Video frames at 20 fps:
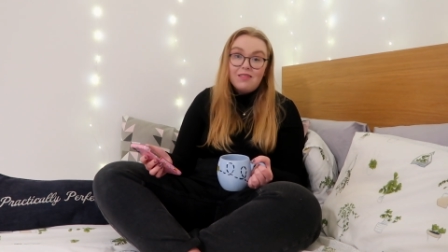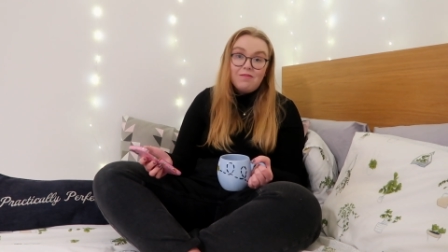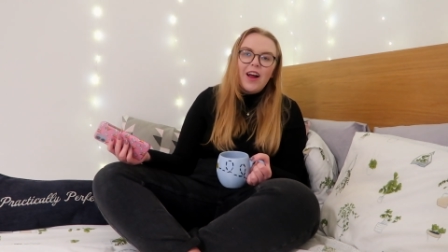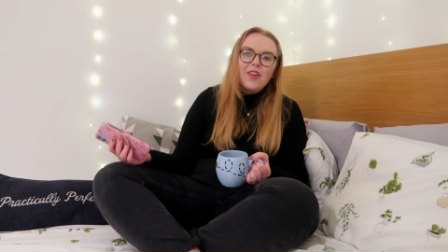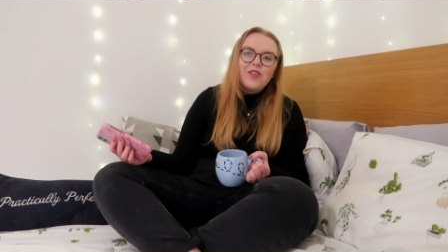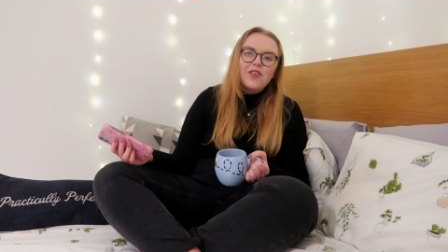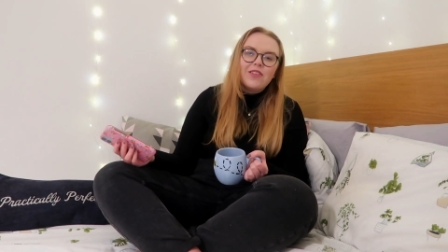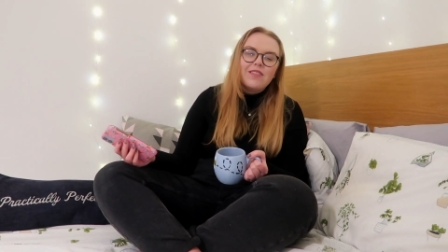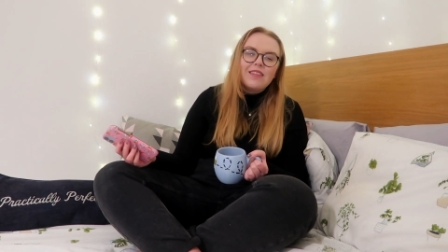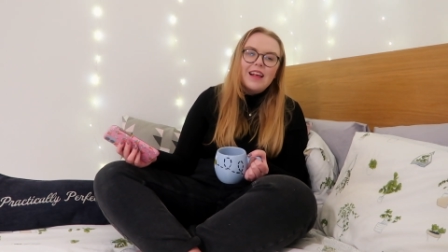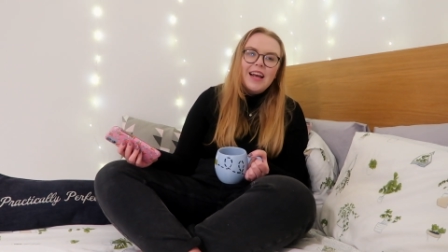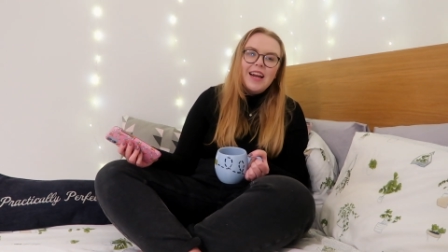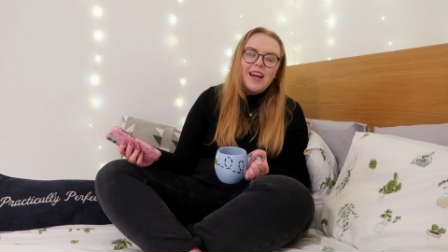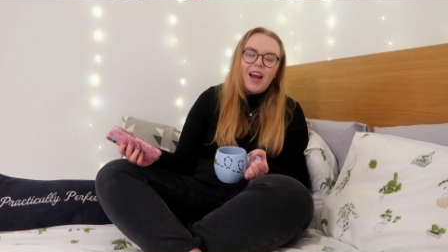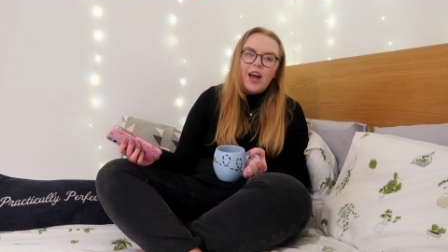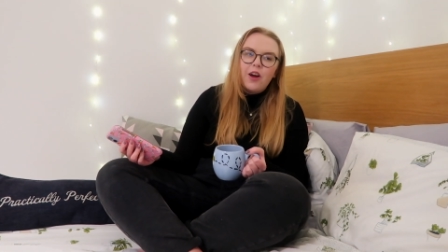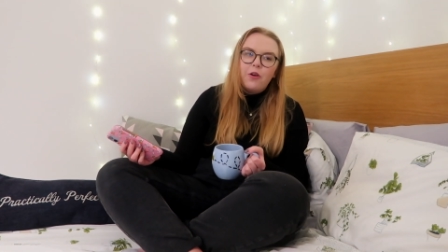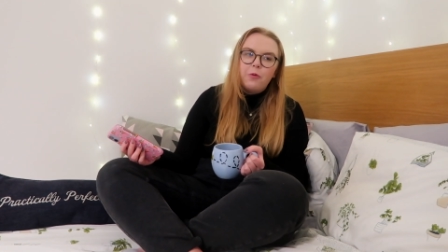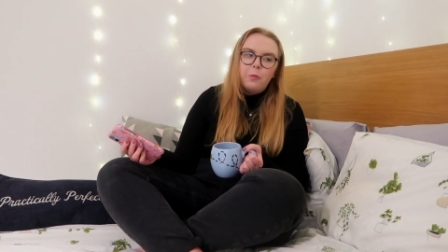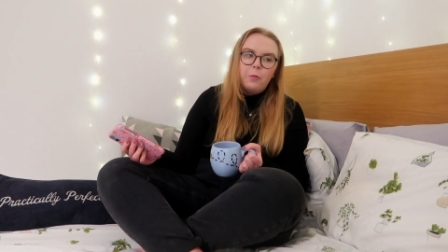I just say,
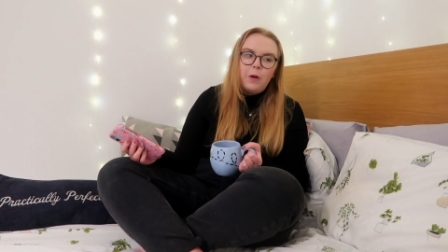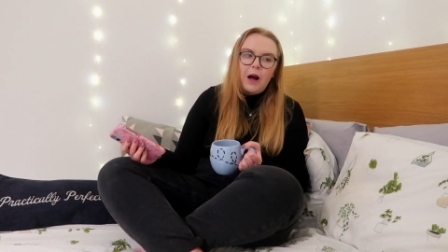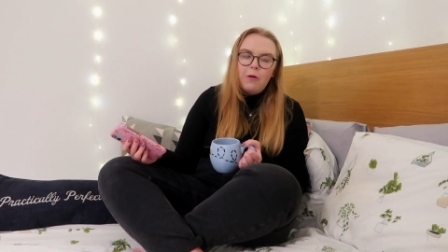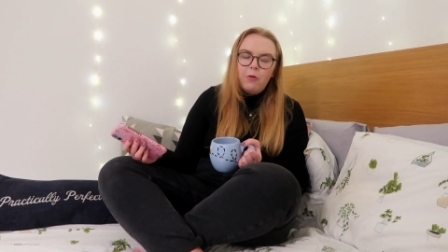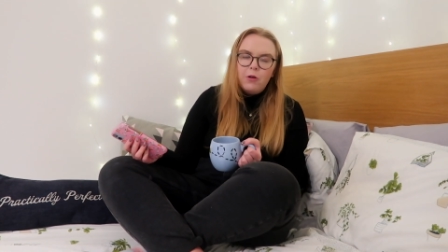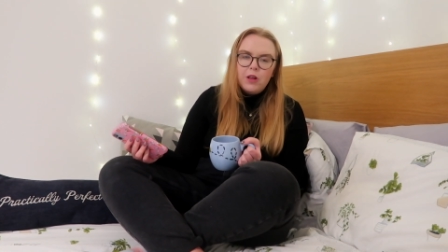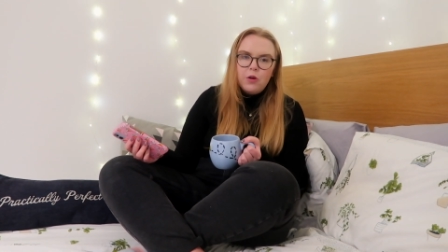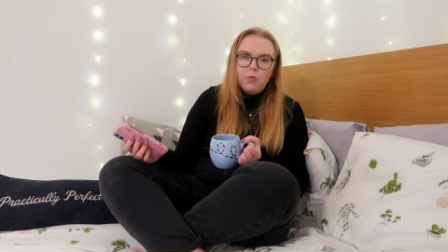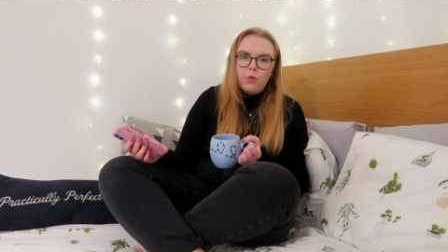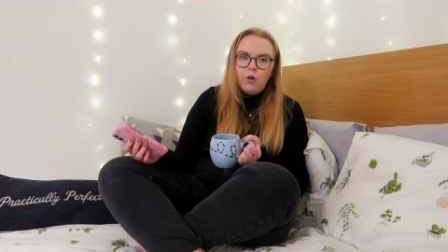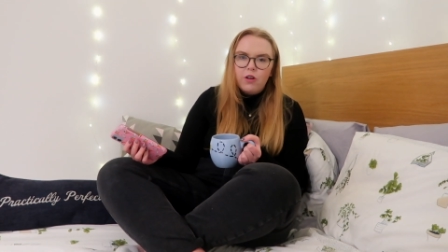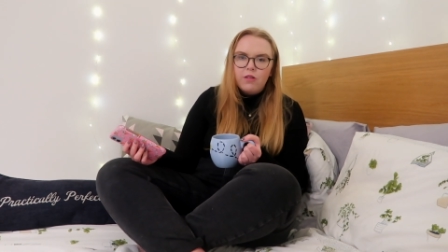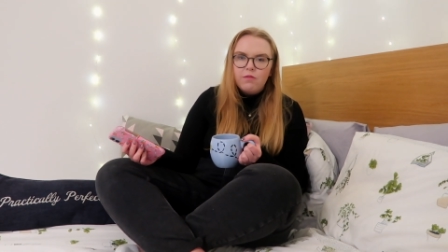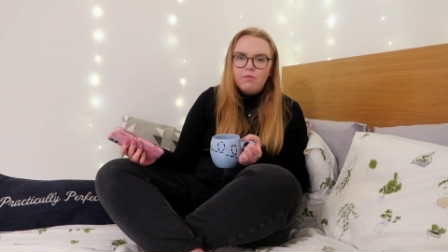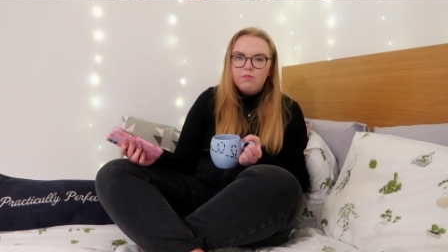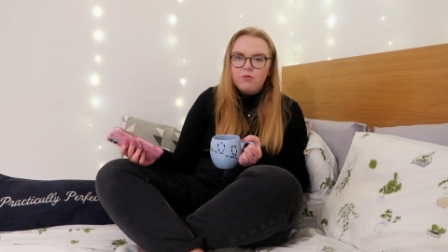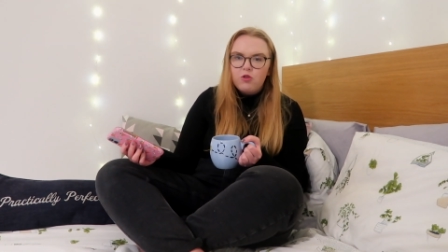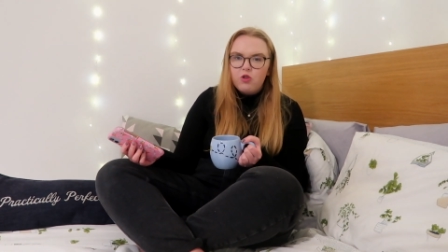like, wear what you want.